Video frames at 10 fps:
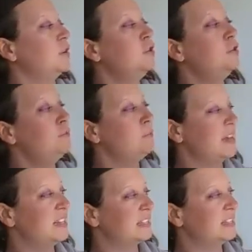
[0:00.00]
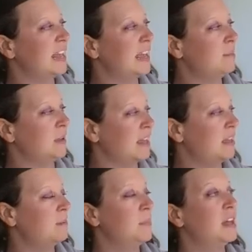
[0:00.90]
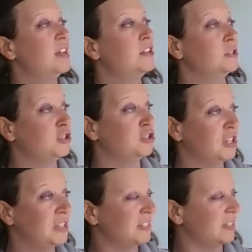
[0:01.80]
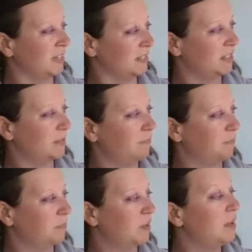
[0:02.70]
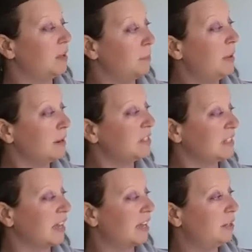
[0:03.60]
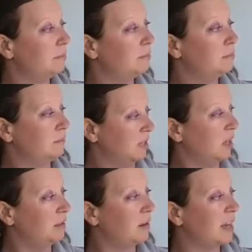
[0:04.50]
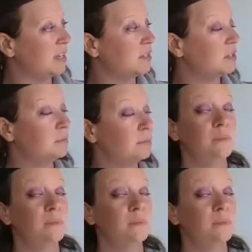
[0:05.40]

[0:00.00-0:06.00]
you must name him Jesus. Mary said, all right.